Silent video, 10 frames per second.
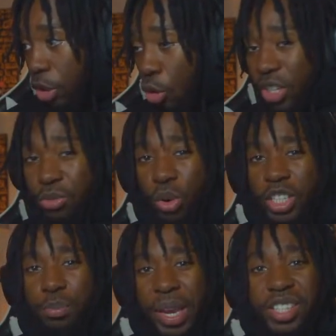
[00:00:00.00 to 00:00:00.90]
notice what
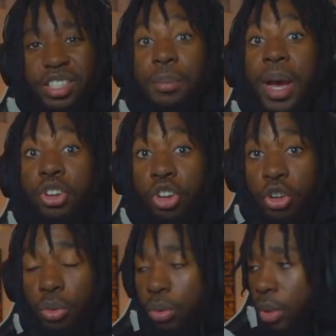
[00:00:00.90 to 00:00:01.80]
his base is about to
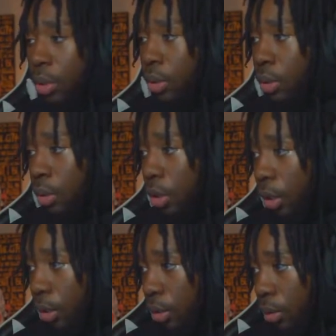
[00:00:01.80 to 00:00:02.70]
do. Look.